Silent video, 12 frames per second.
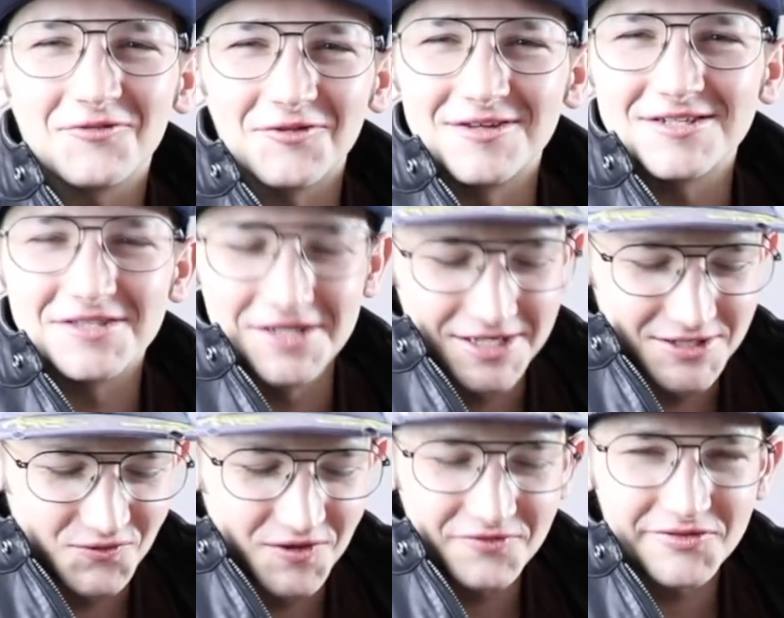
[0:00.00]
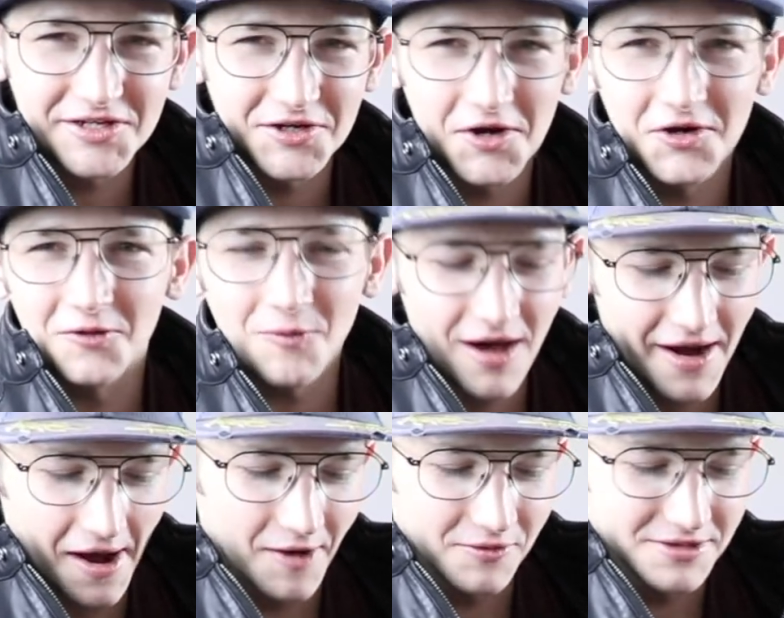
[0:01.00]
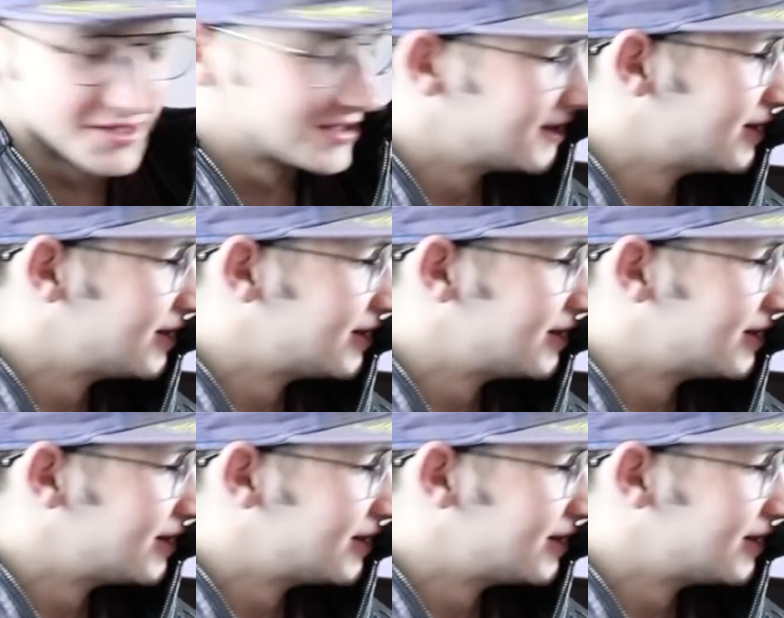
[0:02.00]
on this thing is 1500 watt hours,